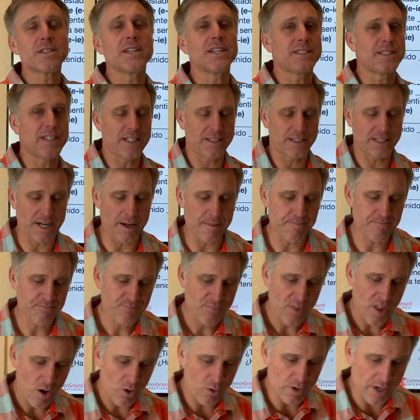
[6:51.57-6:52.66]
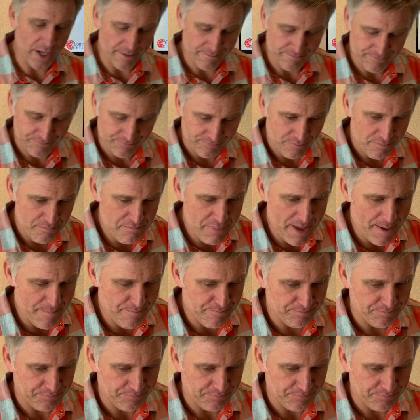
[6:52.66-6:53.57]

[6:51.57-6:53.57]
etc.? Okay, bien.